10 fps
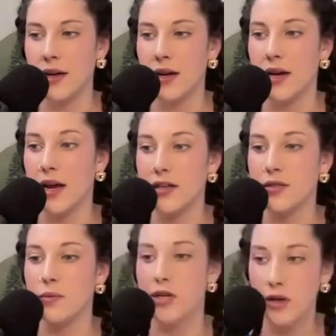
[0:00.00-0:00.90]
And as
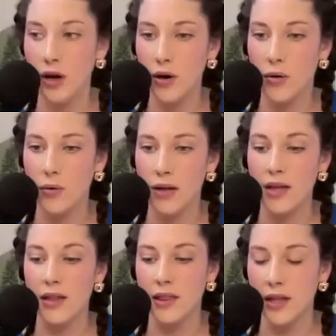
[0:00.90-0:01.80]
we know,
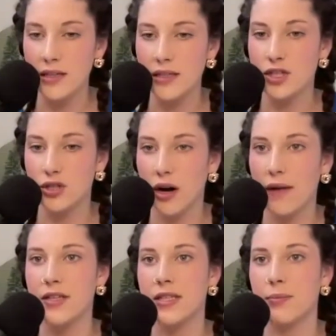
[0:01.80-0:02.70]
things that drive
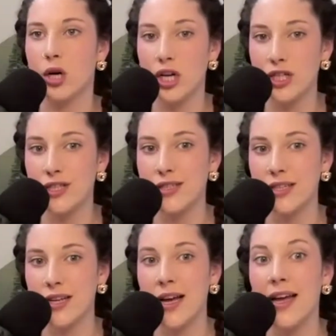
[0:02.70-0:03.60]
us
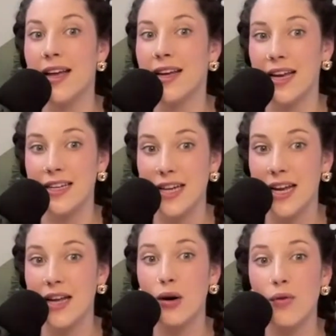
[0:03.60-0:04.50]
subconsciously can
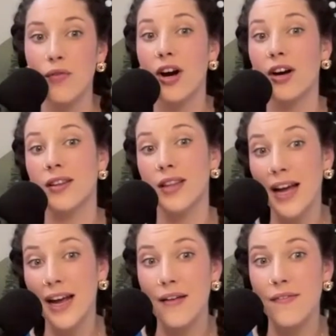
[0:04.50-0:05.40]
take over our
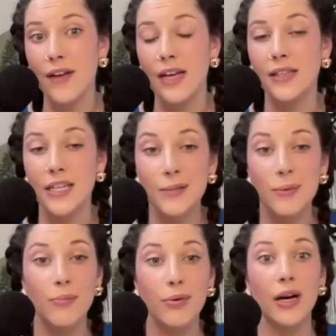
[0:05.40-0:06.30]
life unless we
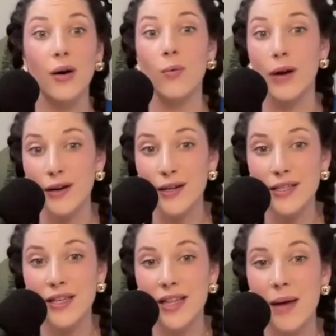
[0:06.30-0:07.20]
bring awareness
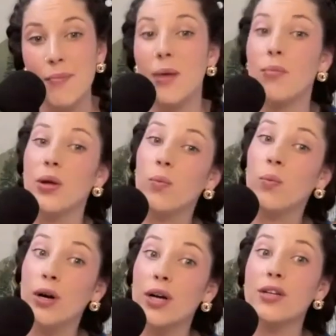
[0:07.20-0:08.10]
to them and we
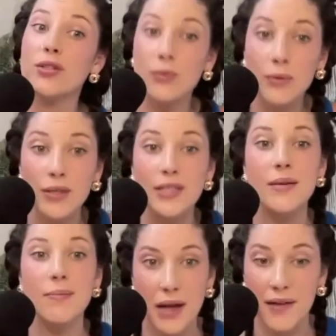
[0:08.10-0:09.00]
work towards
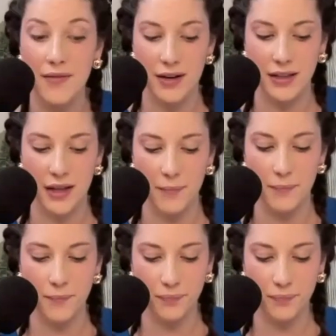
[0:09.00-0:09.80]
pivoting them.